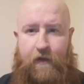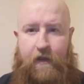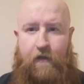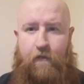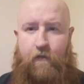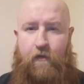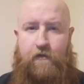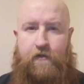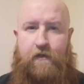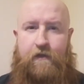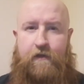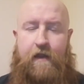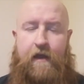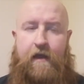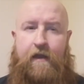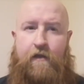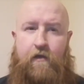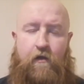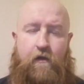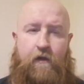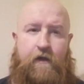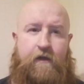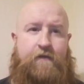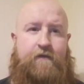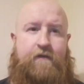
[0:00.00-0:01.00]
it wasn't like
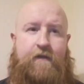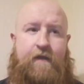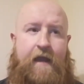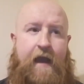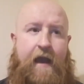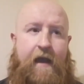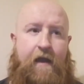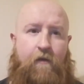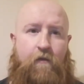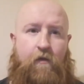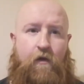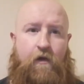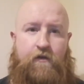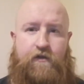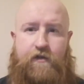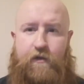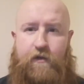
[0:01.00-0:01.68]
oh it's gang wars.